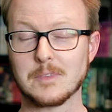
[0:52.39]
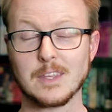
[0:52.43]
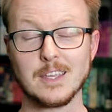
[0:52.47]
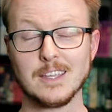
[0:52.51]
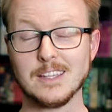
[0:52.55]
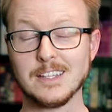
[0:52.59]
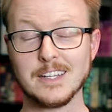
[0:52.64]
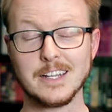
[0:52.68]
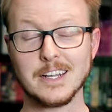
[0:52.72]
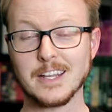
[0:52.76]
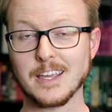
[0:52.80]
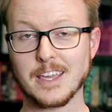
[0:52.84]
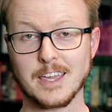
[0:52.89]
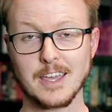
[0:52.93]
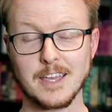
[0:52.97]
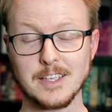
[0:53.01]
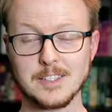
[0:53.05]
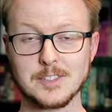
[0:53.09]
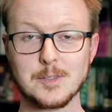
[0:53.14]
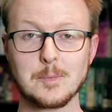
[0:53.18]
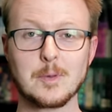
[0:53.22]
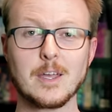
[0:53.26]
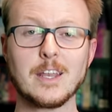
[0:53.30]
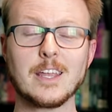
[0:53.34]
In any
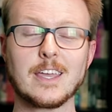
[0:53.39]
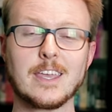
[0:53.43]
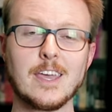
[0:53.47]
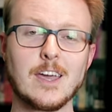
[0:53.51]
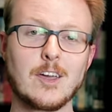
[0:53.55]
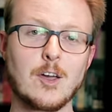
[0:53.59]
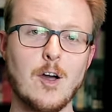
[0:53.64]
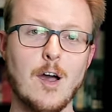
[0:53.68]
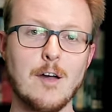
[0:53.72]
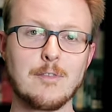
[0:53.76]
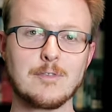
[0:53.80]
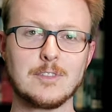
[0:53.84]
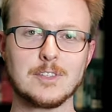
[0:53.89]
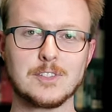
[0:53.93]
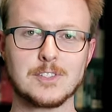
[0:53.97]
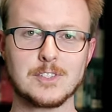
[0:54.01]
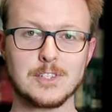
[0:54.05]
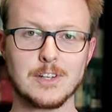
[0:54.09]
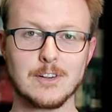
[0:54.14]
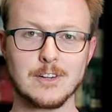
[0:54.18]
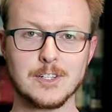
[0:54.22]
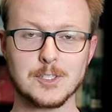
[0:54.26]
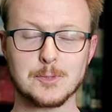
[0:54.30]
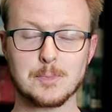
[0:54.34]
case, I'm going to kick off this
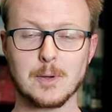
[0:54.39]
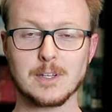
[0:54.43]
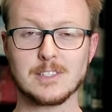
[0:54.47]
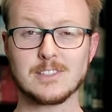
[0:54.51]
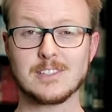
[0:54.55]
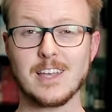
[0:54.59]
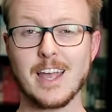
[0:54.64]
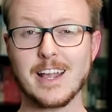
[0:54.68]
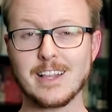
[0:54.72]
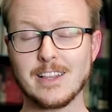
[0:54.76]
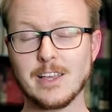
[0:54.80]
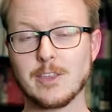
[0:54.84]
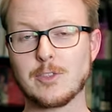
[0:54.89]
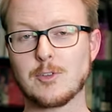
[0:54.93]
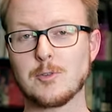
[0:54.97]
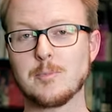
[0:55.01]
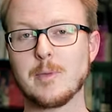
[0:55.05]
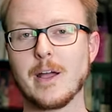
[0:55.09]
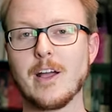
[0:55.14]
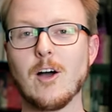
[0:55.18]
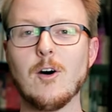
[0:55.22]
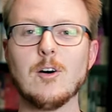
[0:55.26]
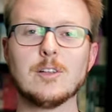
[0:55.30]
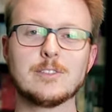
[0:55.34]
series by cycling through
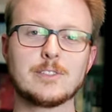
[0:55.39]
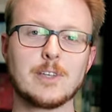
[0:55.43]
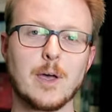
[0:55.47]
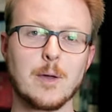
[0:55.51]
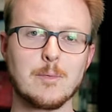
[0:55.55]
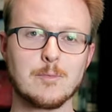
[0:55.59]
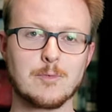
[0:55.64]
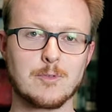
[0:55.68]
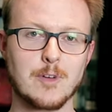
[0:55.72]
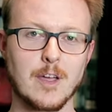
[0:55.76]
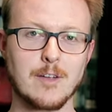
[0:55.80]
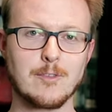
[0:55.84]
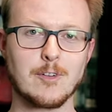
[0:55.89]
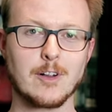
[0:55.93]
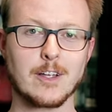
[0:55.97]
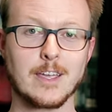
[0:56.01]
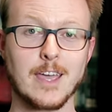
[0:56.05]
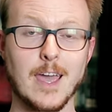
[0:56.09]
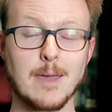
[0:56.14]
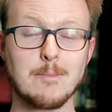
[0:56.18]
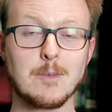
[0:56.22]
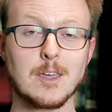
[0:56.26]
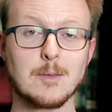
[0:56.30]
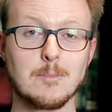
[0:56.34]
my all-time favorite
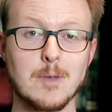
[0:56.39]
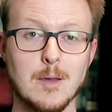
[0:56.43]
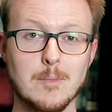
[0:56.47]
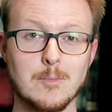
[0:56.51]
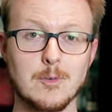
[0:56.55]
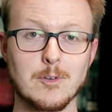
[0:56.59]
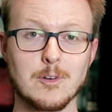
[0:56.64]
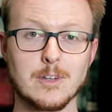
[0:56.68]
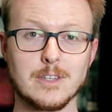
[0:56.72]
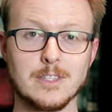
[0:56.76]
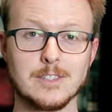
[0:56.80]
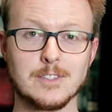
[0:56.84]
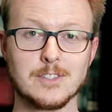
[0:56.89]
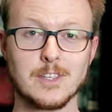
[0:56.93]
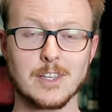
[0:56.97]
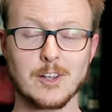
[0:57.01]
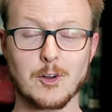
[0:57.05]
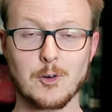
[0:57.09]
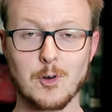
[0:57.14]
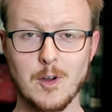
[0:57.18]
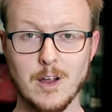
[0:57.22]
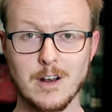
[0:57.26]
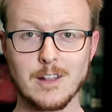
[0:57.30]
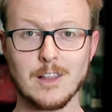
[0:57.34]
gaming memories
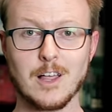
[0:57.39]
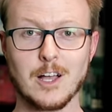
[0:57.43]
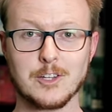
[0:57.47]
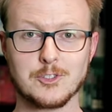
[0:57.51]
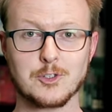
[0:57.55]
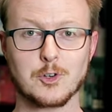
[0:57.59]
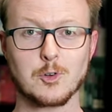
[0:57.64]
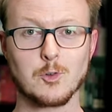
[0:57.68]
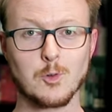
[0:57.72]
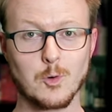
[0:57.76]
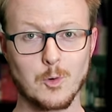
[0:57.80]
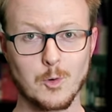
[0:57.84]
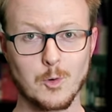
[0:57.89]
in chronological